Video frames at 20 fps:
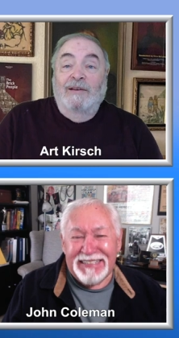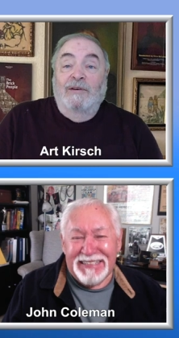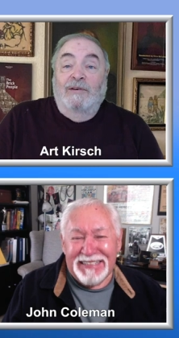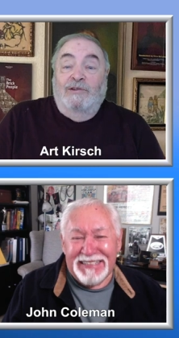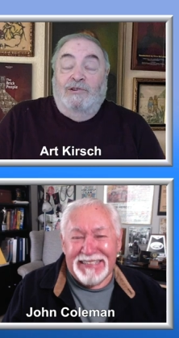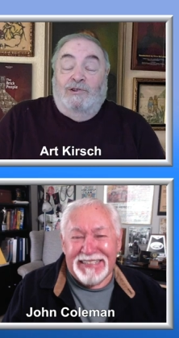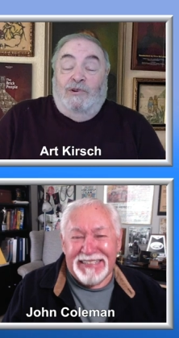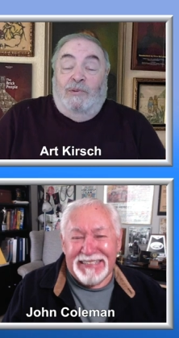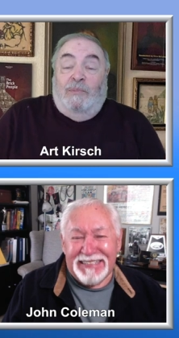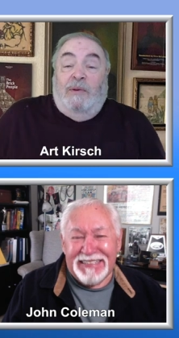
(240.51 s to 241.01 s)

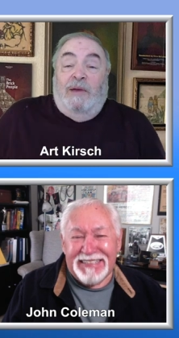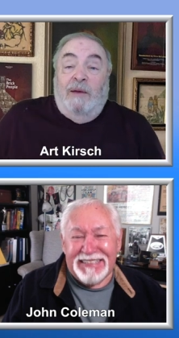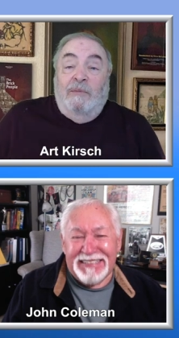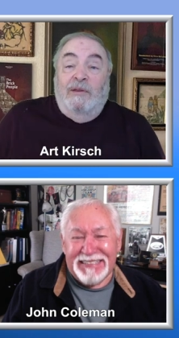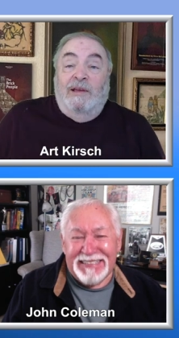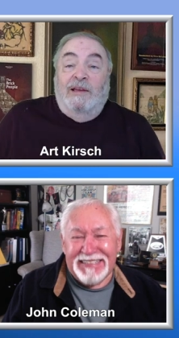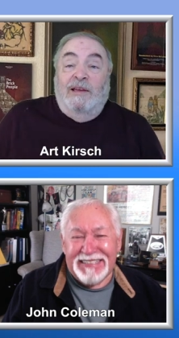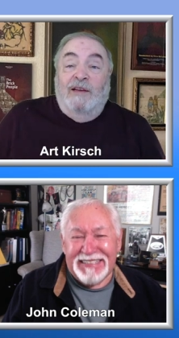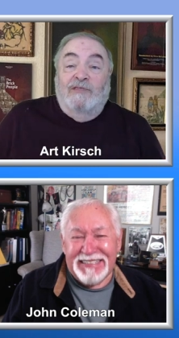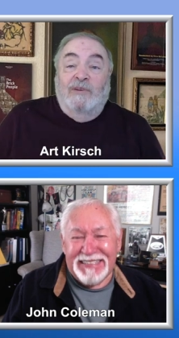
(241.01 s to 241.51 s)
Speaker 1: should be able
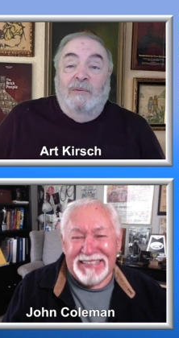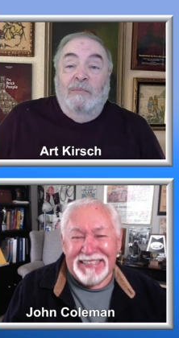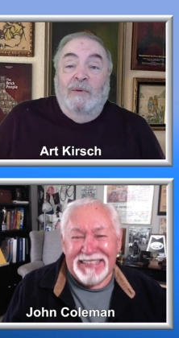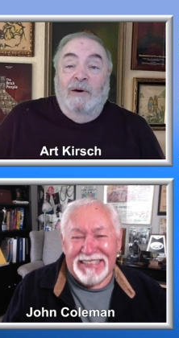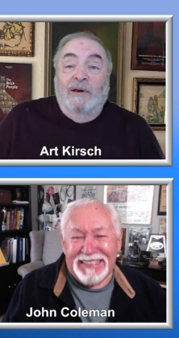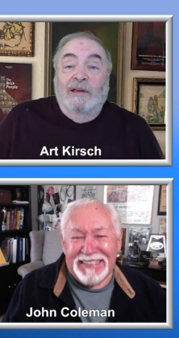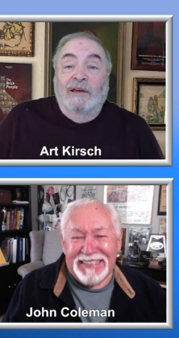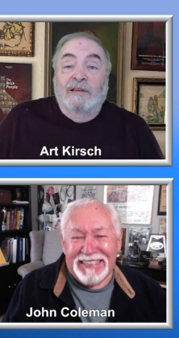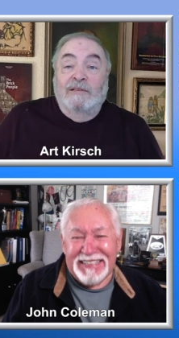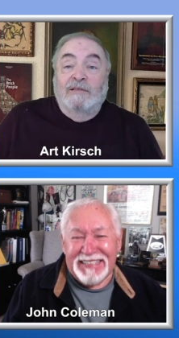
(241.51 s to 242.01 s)
to get some
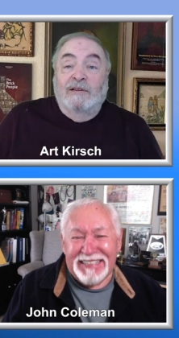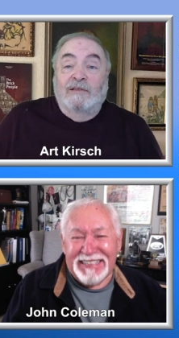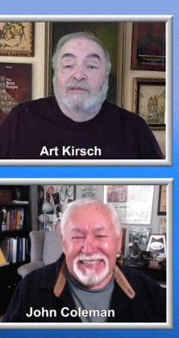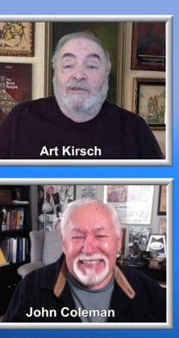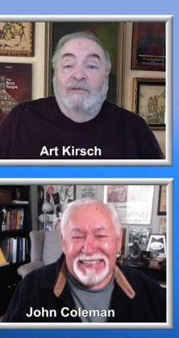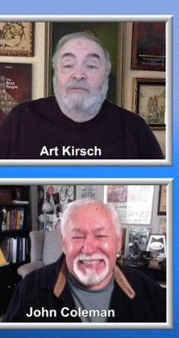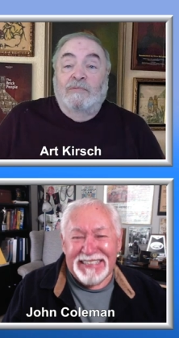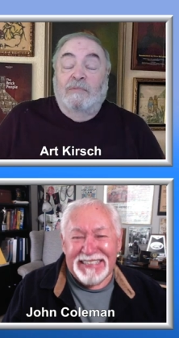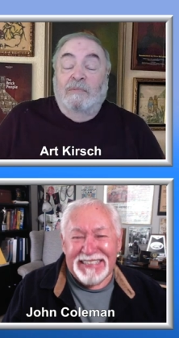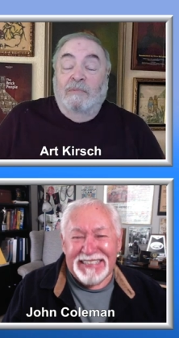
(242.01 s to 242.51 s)
money to
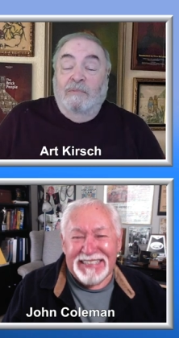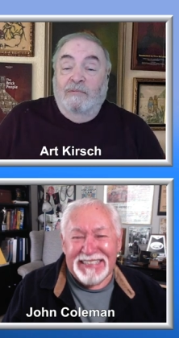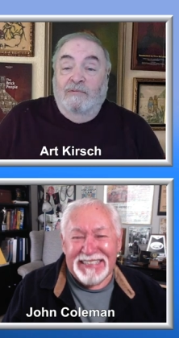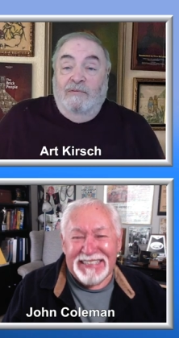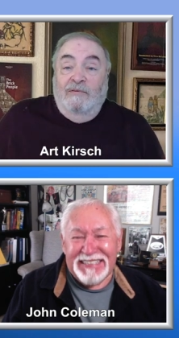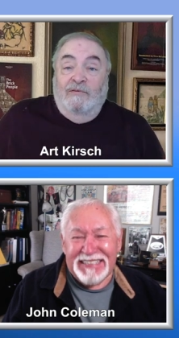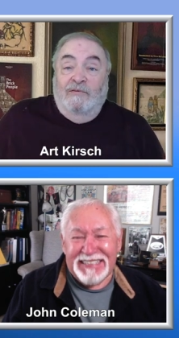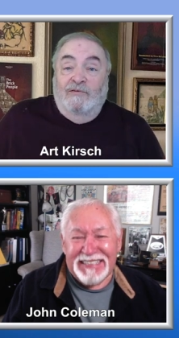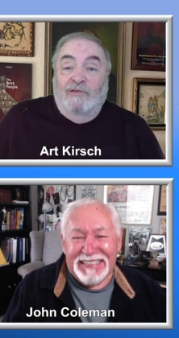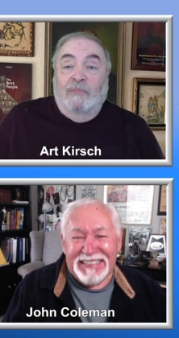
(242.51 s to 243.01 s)
do
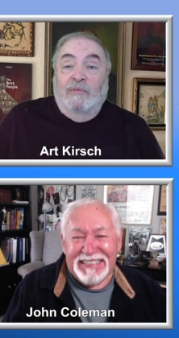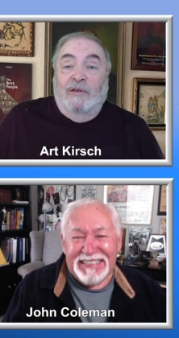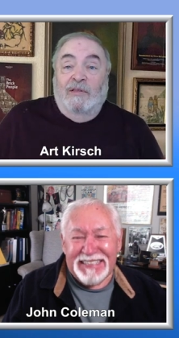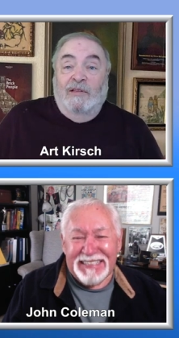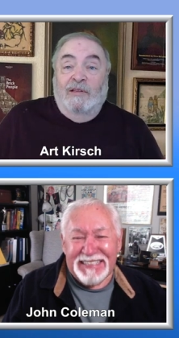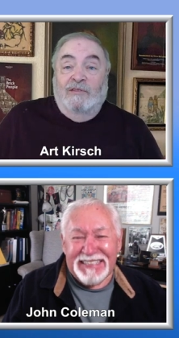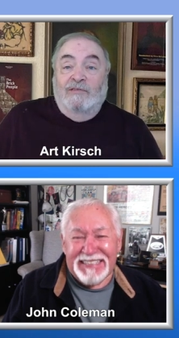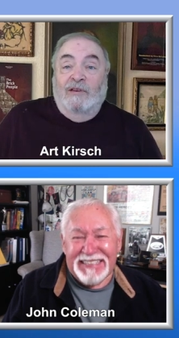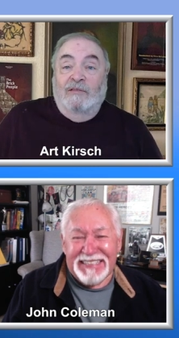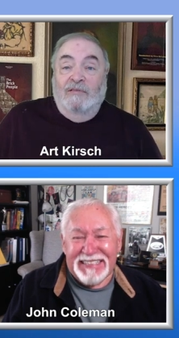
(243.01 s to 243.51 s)
something
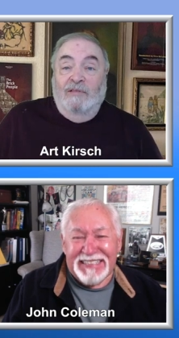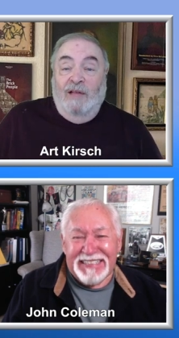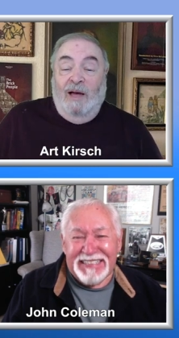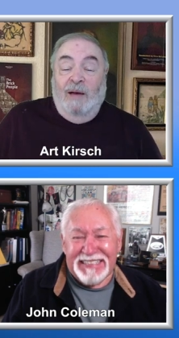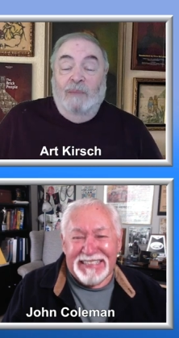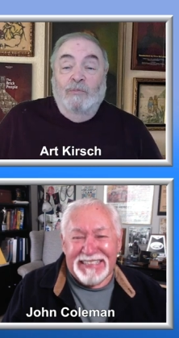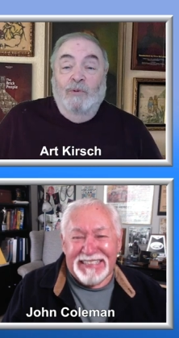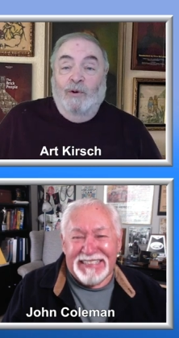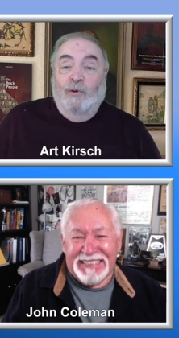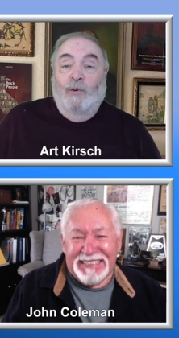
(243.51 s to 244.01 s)
that's a
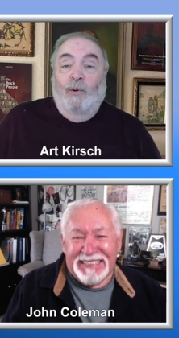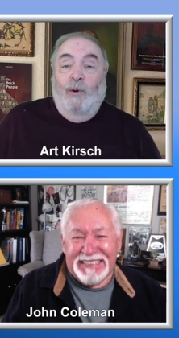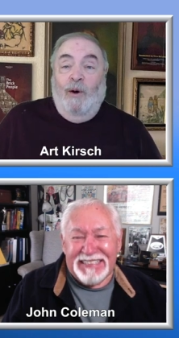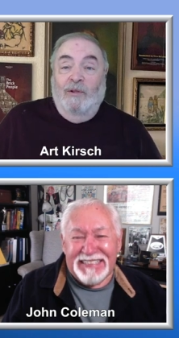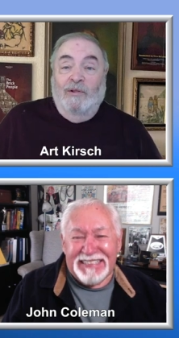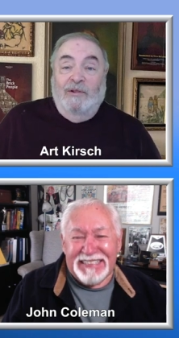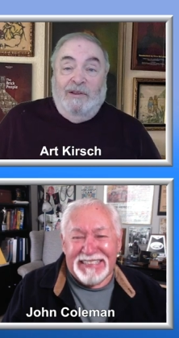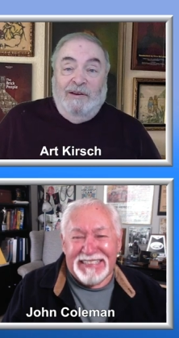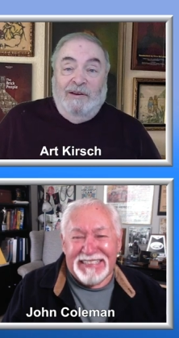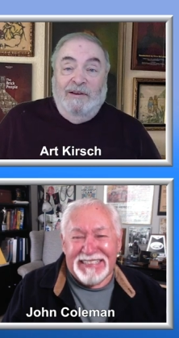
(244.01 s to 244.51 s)
lot more
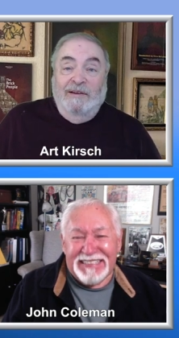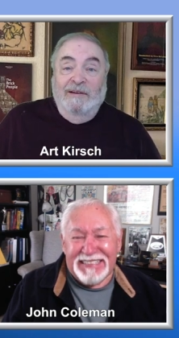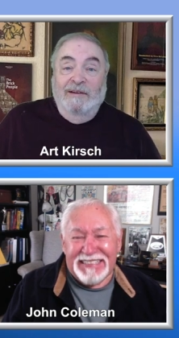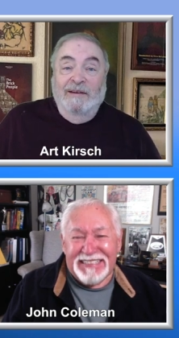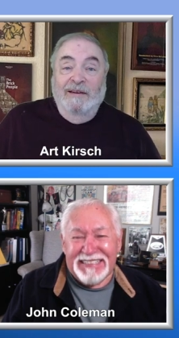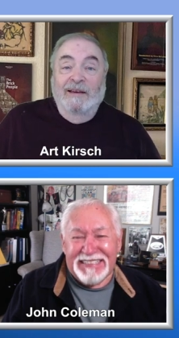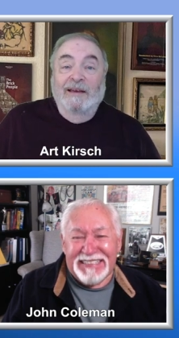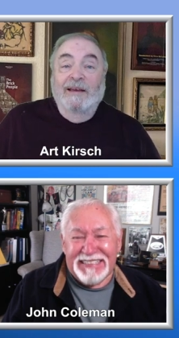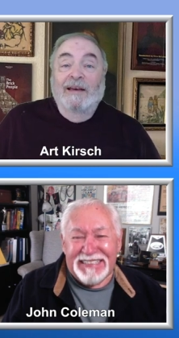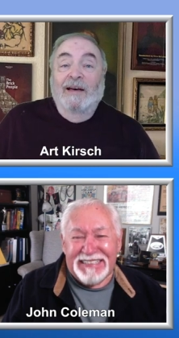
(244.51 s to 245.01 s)
quality
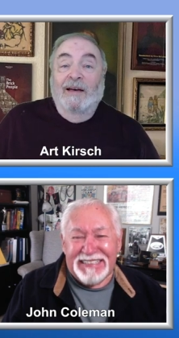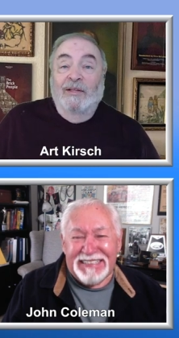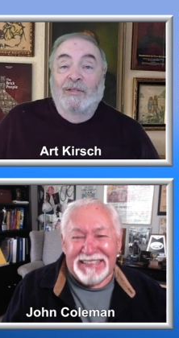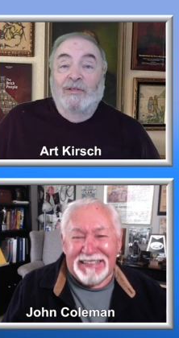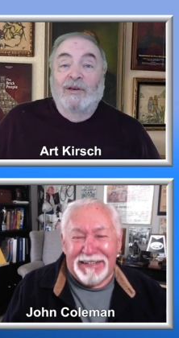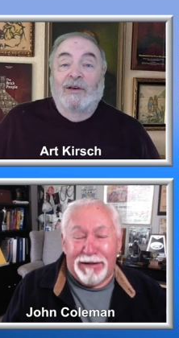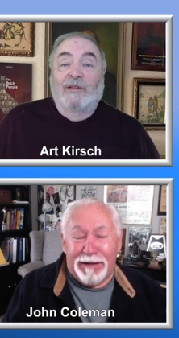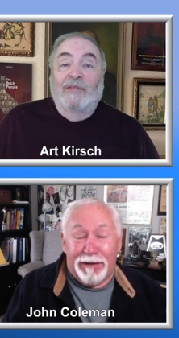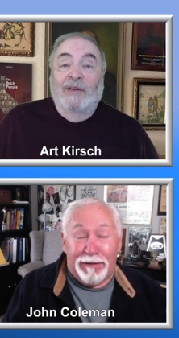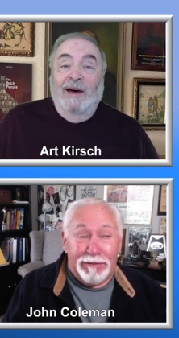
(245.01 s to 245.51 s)

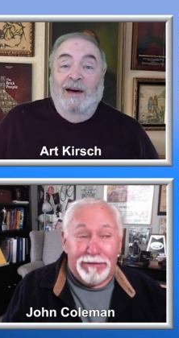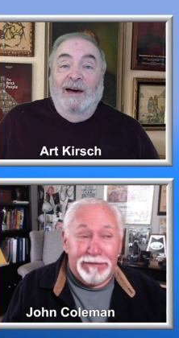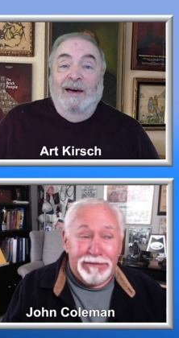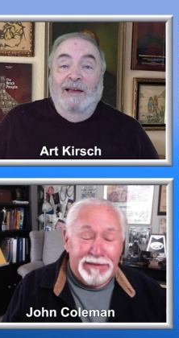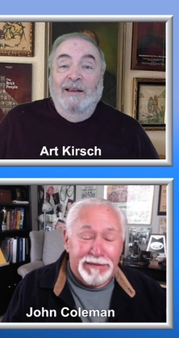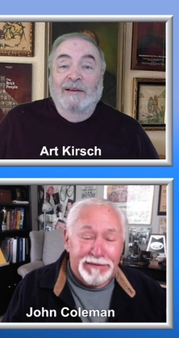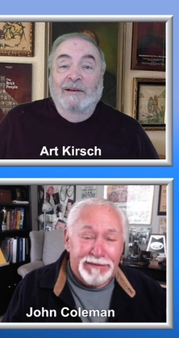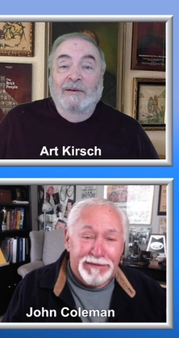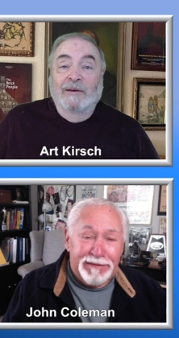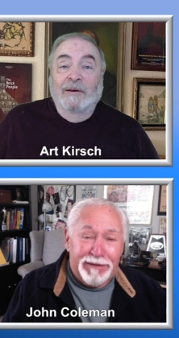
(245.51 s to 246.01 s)
than that.
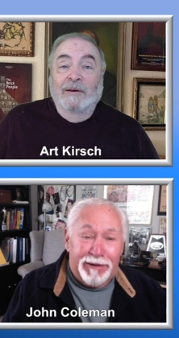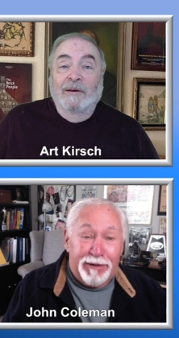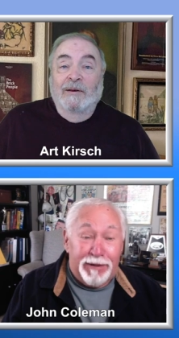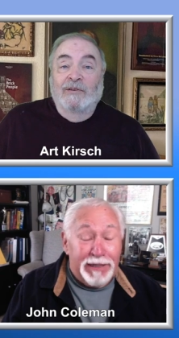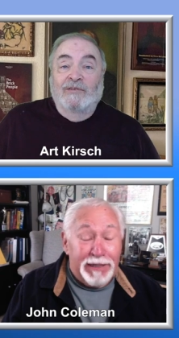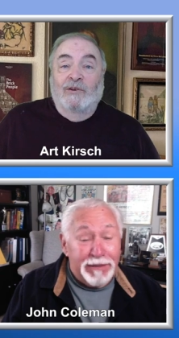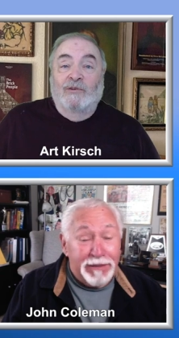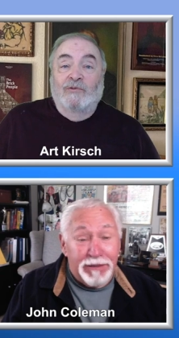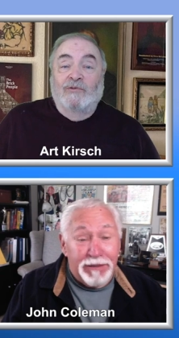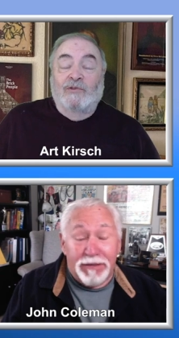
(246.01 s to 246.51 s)
Oh,
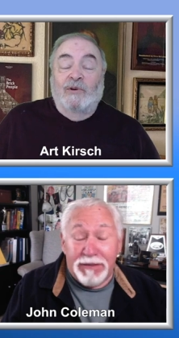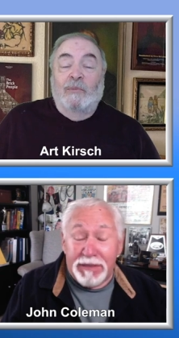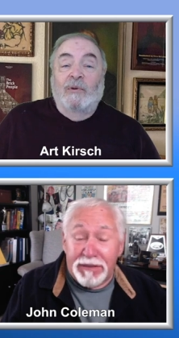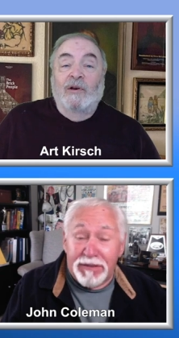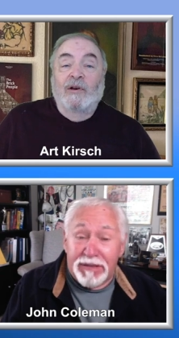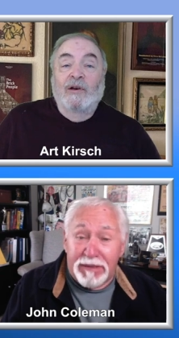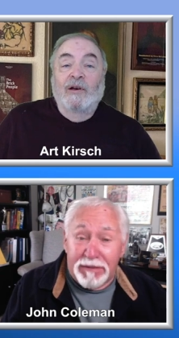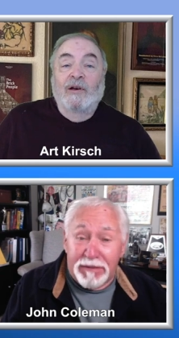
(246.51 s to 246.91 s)
so oh, some, I don't know.